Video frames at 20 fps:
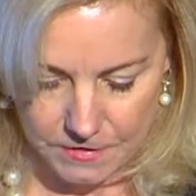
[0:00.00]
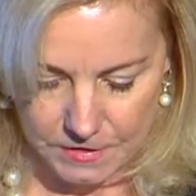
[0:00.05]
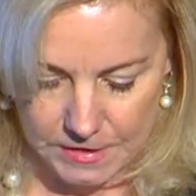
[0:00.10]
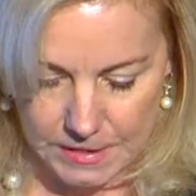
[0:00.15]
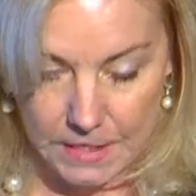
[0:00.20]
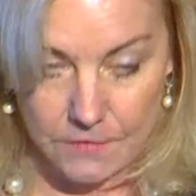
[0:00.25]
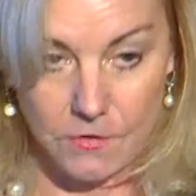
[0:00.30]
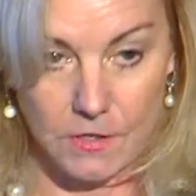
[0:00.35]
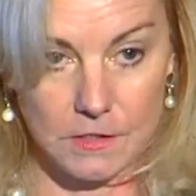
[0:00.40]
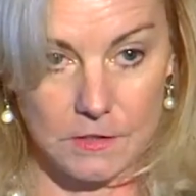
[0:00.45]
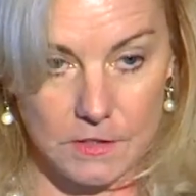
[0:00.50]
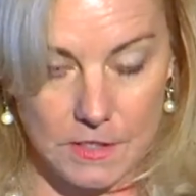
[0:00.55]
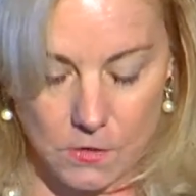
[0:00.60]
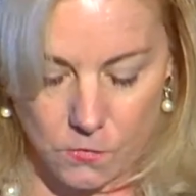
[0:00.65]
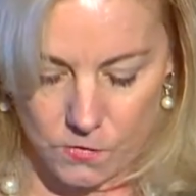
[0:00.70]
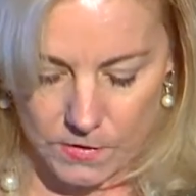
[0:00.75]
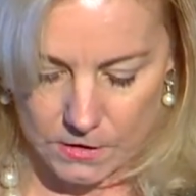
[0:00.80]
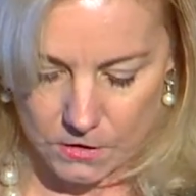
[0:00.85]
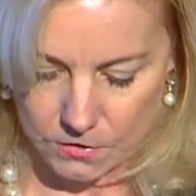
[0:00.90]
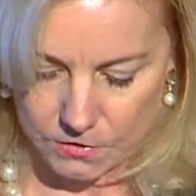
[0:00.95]
savings
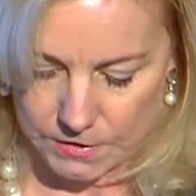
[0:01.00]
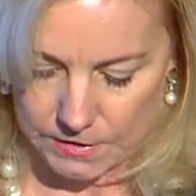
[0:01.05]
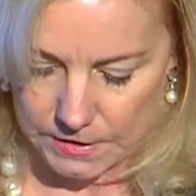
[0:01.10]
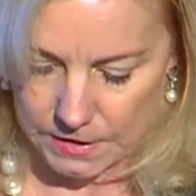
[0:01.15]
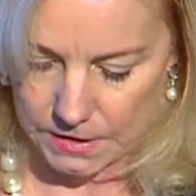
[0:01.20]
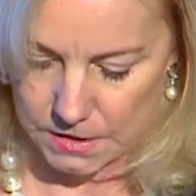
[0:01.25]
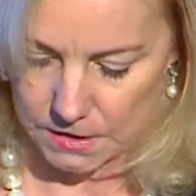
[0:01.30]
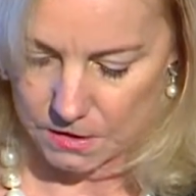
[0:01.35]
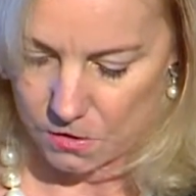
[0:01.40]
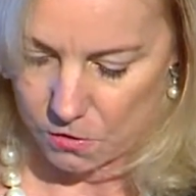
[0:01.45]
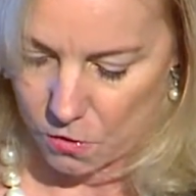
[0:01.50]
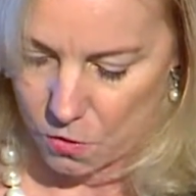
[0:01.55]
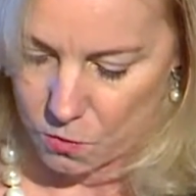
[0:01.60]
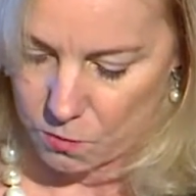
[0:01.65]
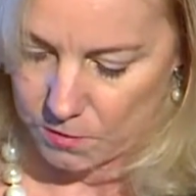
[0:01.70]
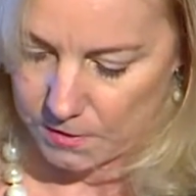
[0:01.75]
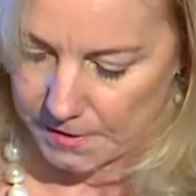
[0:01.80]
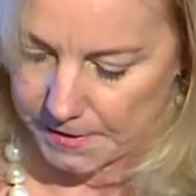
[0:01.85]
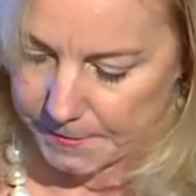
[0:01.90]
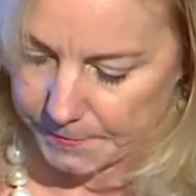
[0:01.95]
that we could see
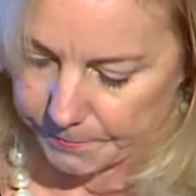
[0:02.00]
globally.